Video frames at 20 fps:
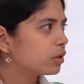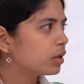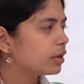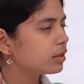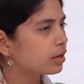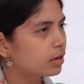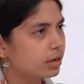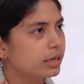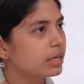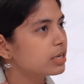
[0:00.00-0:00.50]

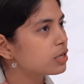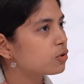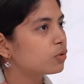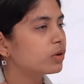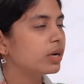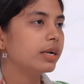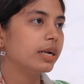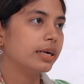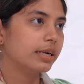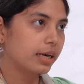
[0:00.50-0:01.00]
than 30
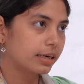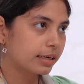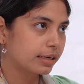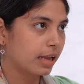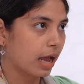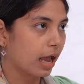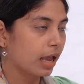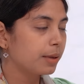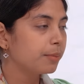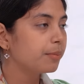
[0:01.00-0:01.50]
students at a
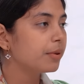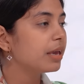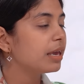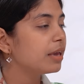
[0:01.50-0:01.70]
time,